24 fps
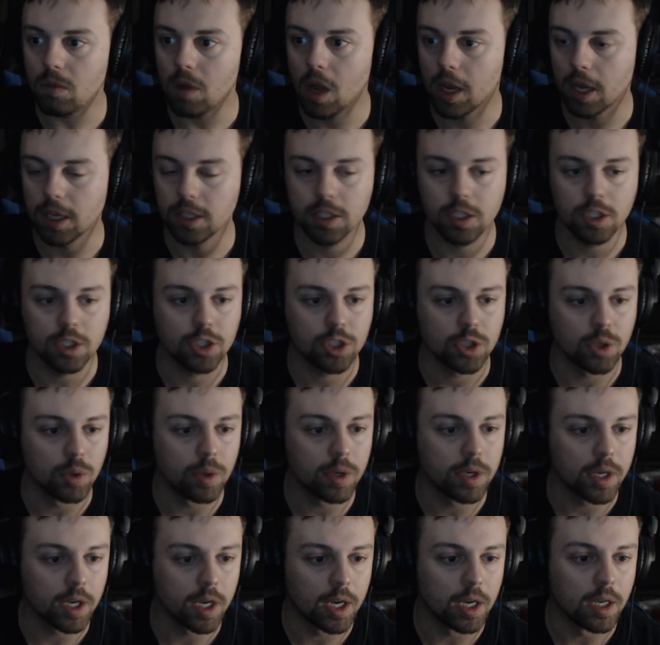guess I could show
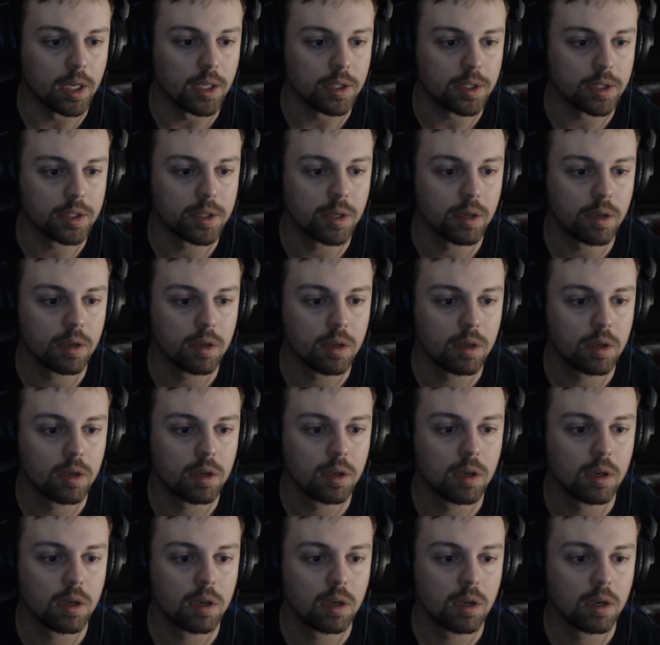you guys
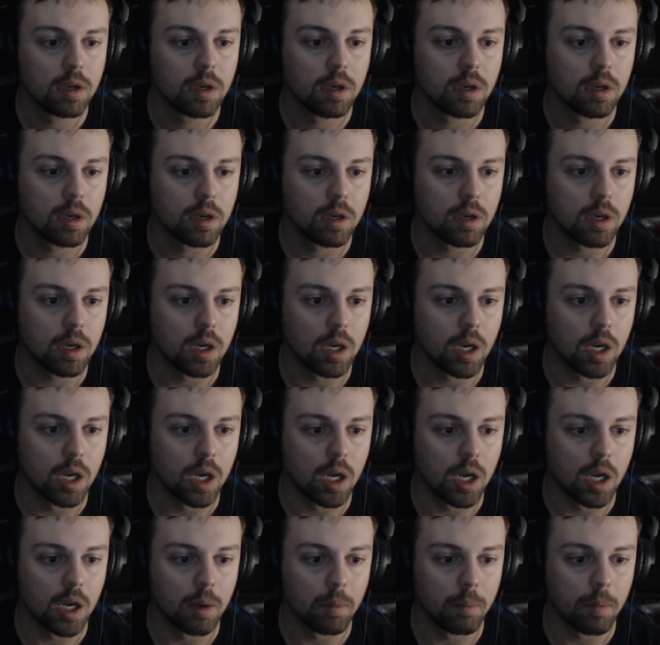
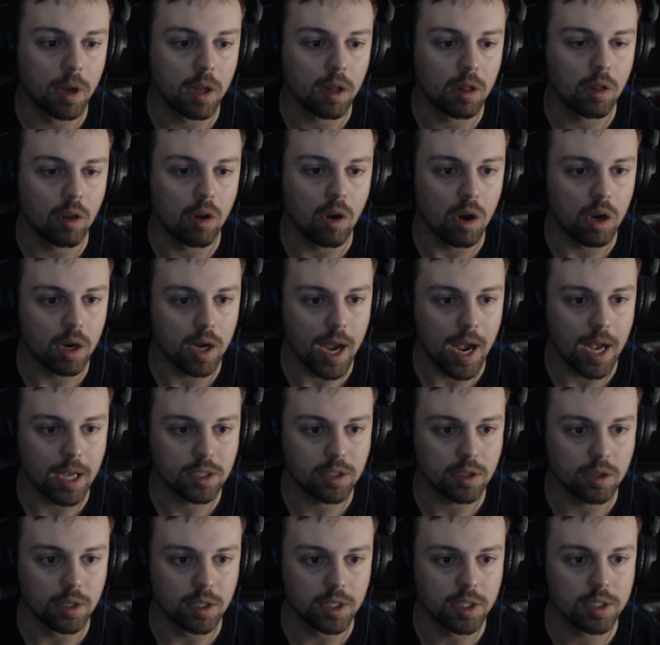my long
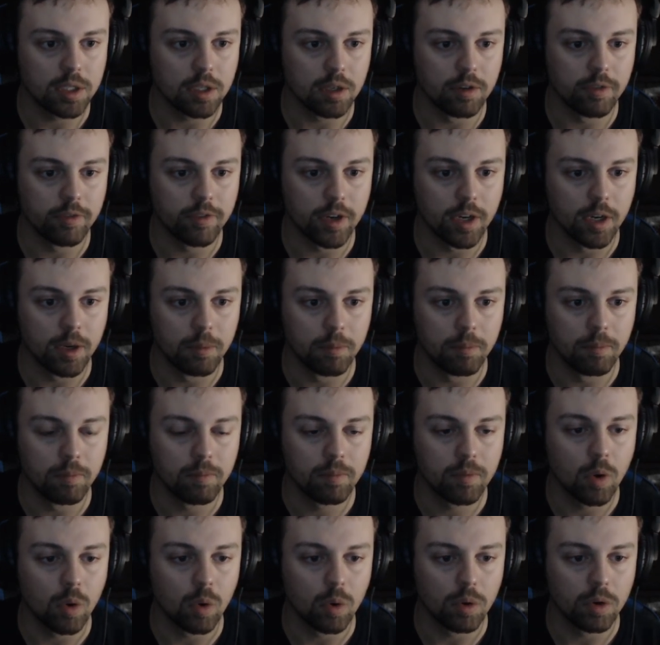ass list of
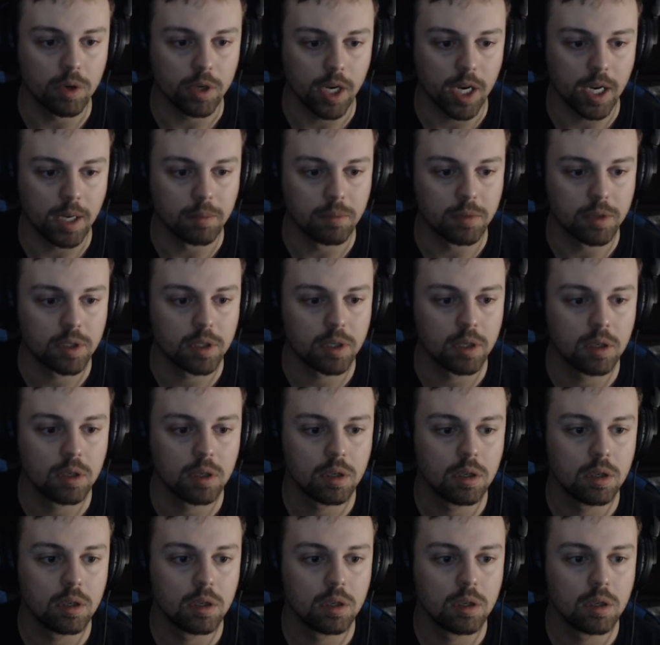horror games.
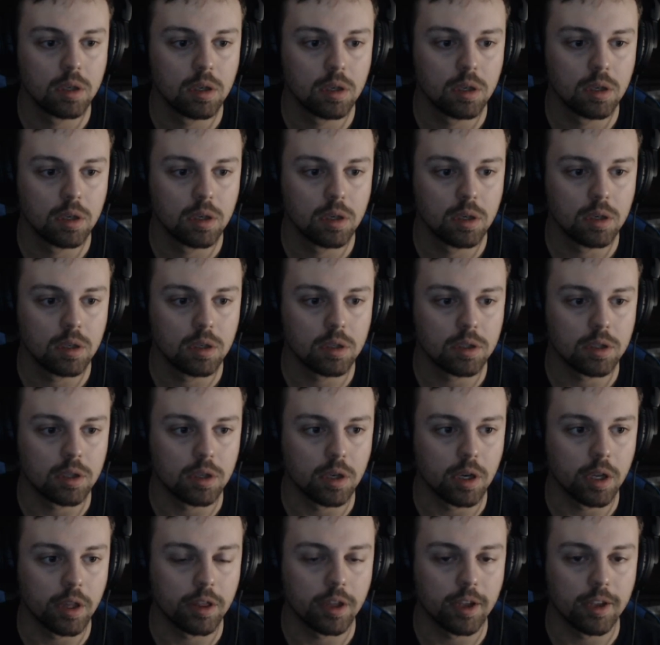Is there
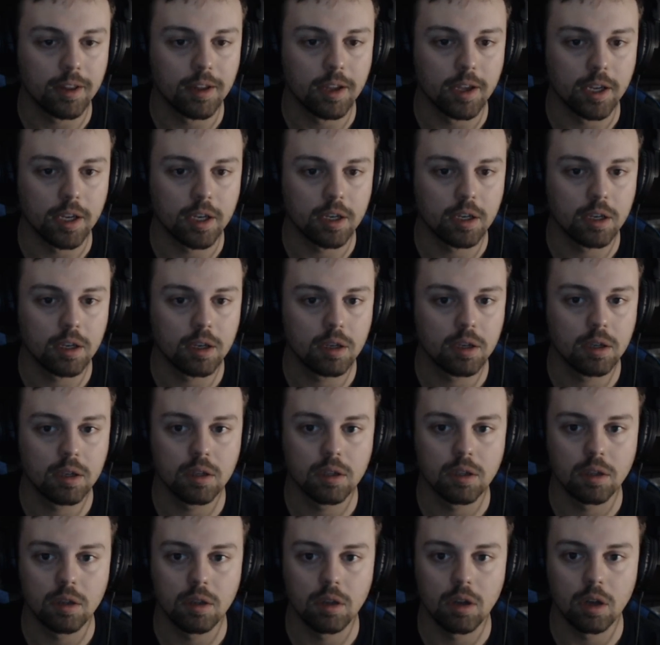anything like
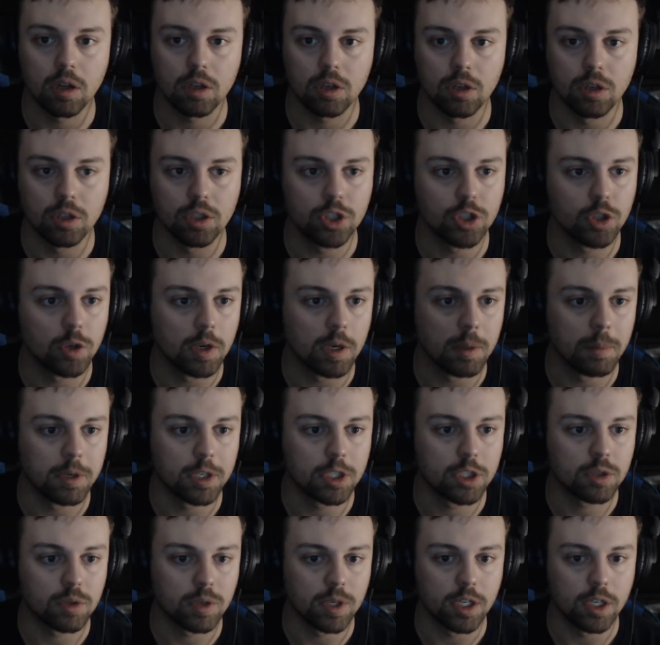not good showing on my
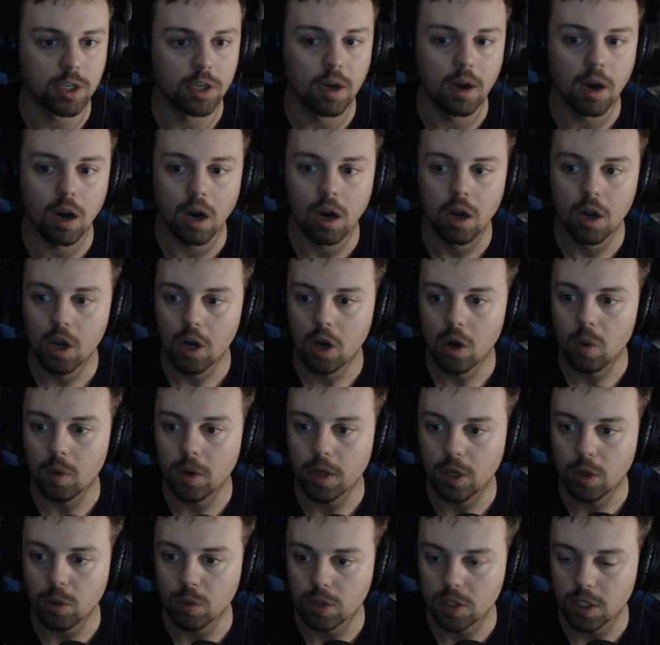screen? Nah,
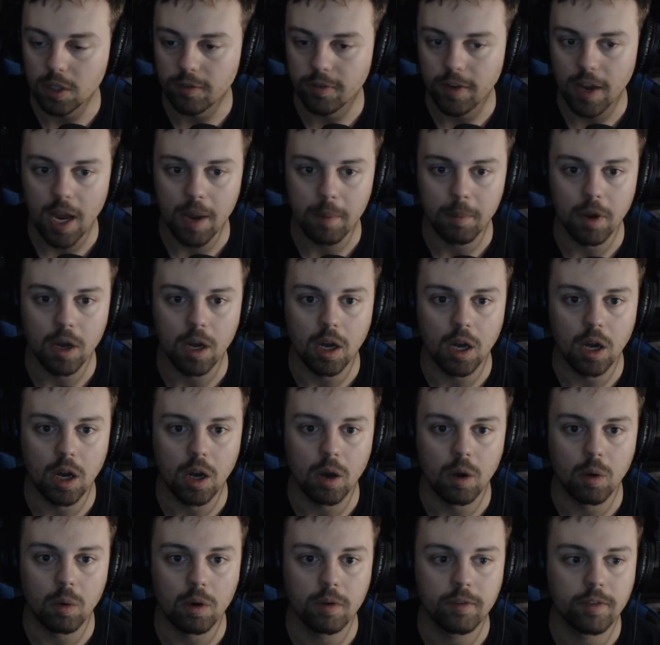we Gucci fam.
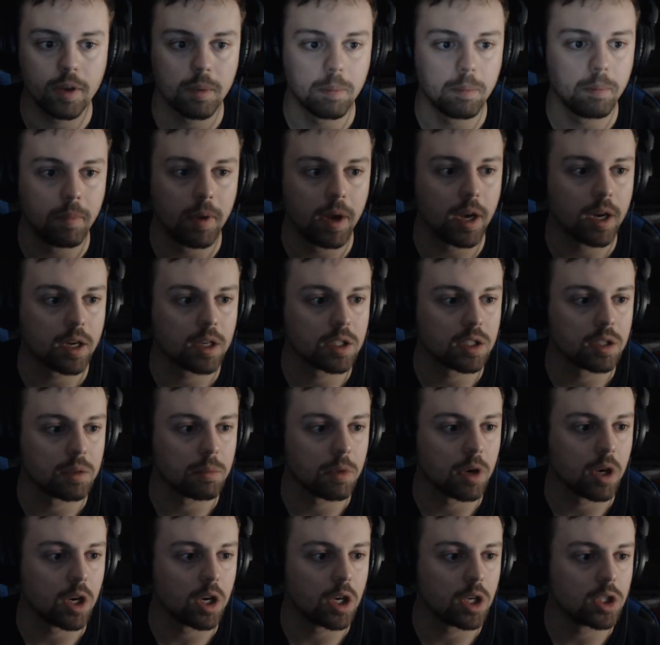What if I
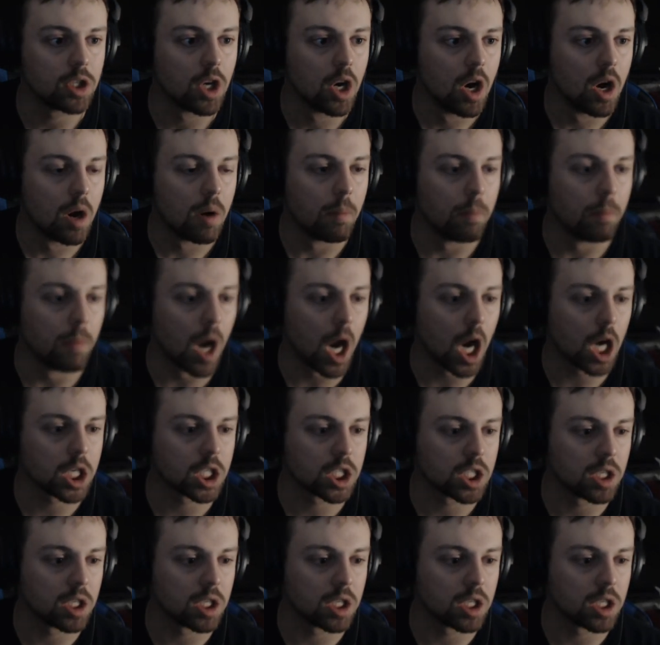maximize?